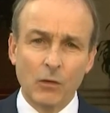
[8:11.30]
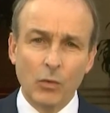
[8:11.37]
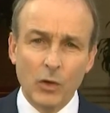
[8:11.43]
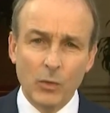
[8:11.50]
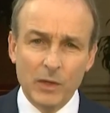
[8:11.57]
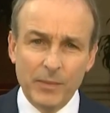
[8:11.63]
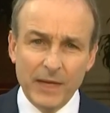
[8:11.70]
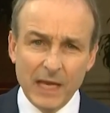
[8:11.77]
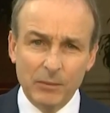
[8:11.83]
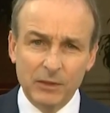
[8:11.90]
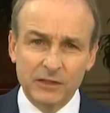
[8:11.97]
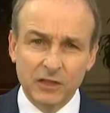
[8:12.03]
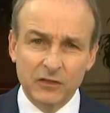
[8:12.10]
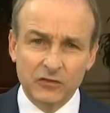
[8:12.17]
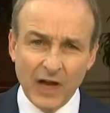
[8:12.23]
We will be
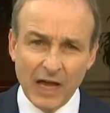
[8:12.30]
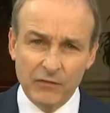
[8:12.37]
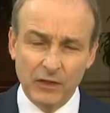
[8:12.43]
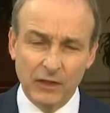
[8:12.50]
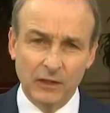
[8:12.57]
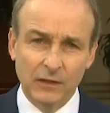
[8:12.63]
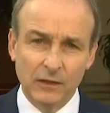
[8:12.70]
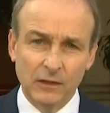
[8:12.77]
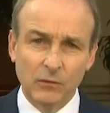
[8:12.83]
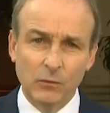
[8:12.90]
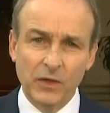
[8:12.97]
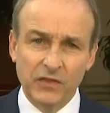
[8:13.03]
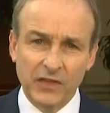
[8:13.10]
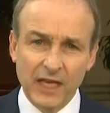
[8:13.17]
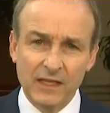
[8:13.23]
able to travel
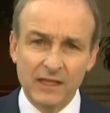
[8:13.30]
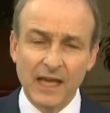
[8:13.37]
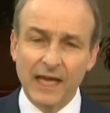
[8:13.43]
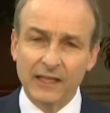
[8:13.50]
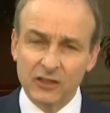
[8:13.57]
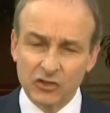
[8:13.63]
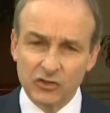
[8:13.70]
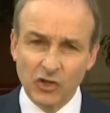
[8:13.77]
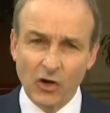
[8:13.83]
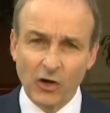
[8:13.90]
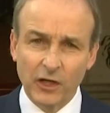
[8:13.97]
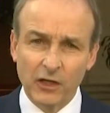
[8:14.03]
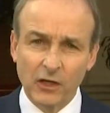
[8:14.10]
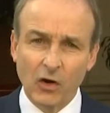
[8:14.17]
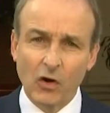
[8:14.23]
within and
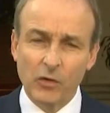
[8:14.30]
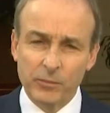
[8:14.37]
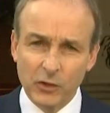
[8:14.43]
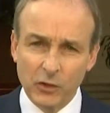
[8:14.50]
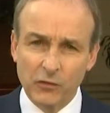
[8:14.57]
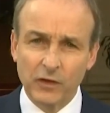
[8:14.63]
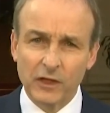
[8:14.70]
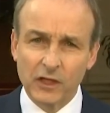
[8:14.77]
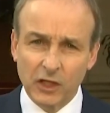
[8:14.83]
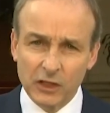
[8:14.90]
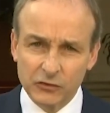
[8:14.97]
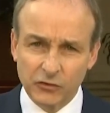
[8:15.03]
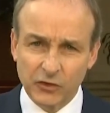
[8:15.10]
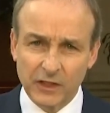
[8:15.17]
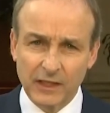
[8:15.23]
enjoy our beautiful
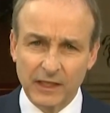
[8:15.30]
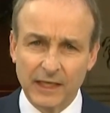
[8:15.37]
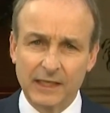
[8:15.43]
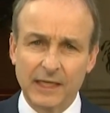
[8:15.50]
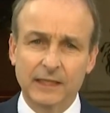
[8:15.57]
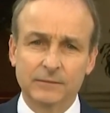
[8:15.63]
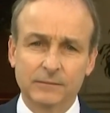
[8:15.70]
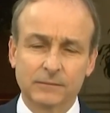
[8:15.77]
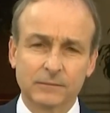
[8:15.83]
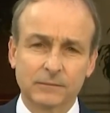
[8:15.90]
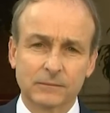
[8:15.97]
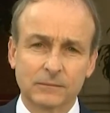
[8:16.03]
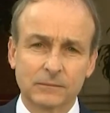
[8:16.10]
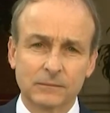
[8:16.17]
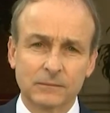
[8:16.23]
country again.
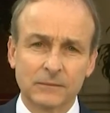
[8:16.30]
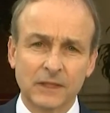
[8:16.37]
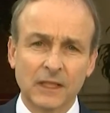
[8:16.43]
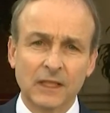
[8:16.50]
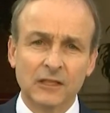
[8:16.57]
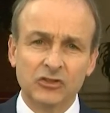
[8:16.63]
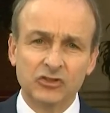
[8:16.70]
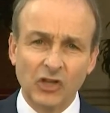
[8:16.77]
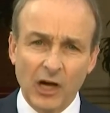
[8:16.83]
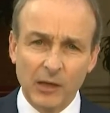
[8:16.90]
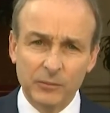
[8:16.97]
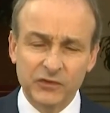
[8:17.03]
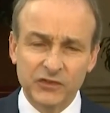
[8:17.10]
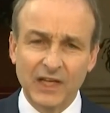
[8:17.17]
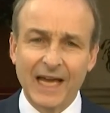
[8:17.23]

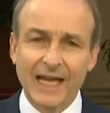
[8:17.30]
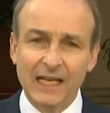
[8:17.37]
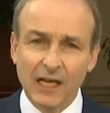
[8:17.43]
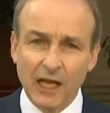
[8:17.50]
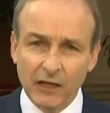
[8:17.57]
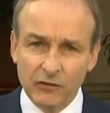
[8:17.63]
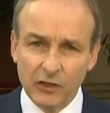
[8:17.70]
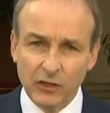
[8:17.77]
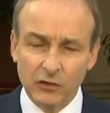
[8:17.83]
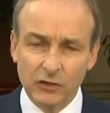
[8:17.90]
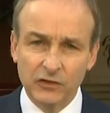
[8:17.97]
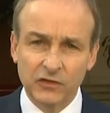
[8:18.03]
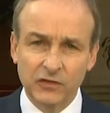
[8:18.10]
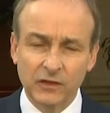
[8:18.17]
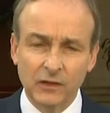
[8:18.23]
Jobs and
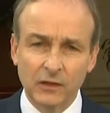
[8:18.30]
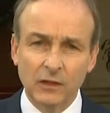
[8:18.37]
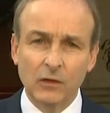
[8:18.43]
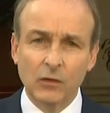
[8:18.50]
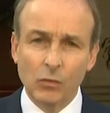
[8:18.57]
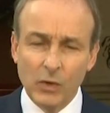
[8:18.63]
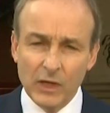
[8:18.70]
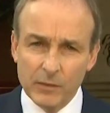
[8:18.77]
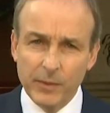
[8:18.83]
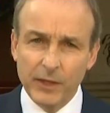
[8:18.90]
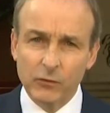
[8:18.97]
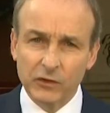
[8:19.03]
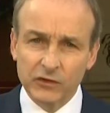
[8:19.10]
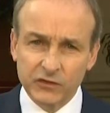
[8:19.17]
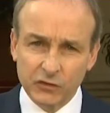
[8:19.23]
livelihoods will
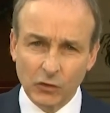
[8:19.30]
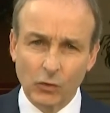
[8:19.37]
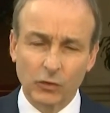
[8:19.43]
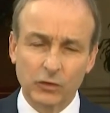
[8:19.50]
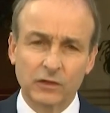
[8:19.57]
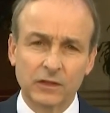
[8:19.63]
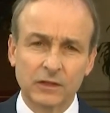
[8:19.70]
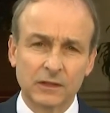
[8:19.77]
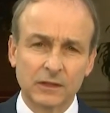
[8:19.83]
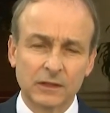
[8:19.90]
be restored.